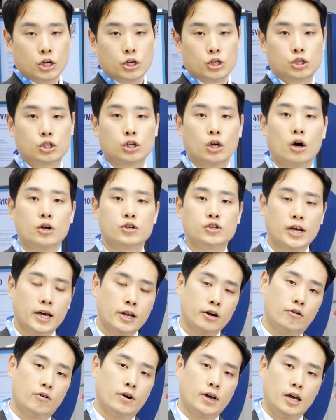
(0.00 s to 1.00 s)
So
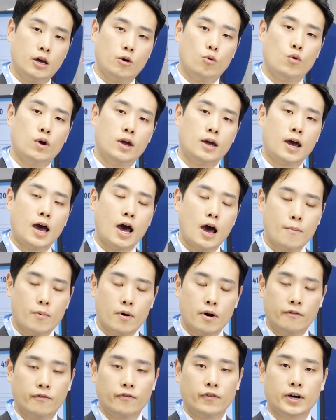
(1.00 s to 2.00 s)
generally we have
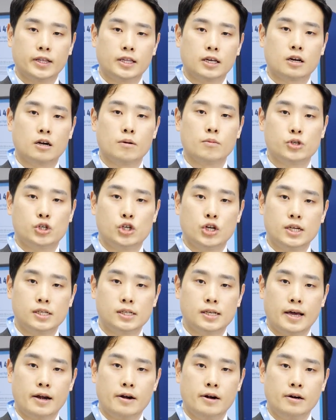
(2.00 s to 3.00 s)
a vertical machining
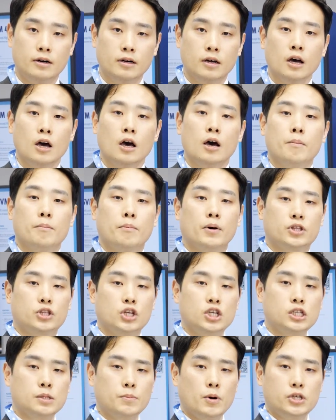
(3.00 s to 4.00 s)
center, but
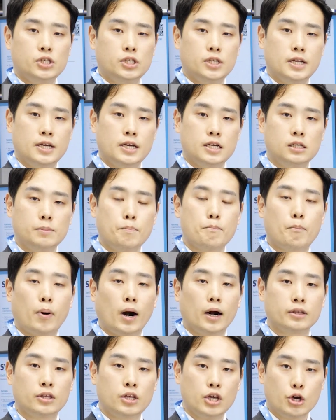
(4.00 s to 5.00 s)
this machine is
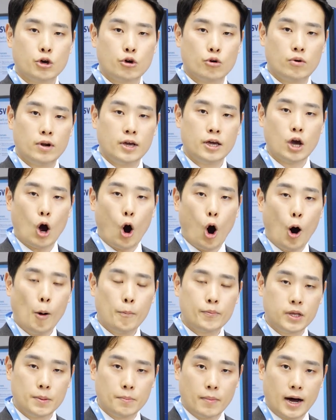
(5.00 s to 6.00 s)
particularly
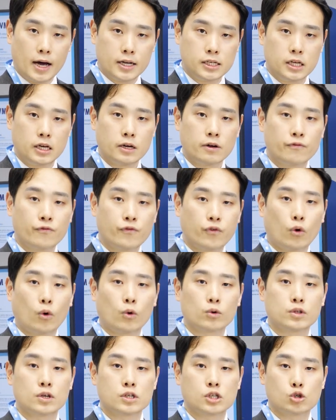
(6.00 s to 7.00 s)
optimizing
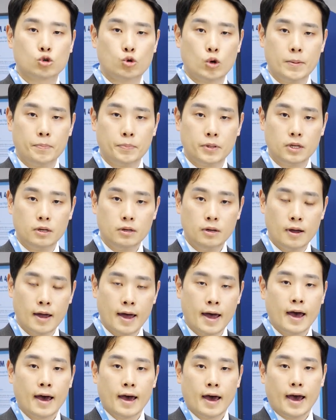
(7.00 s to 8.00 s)
for the swift
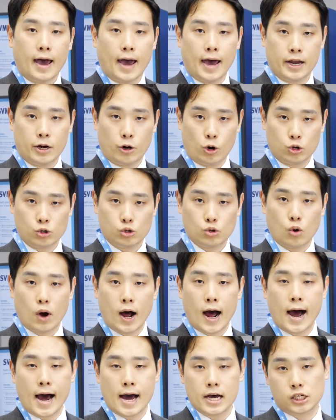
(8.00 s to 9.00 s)
and also
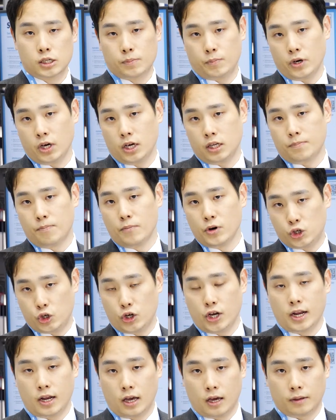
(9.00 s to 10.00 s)
high-speed
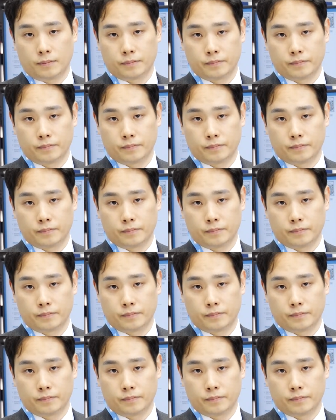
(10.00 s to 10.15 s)
machining.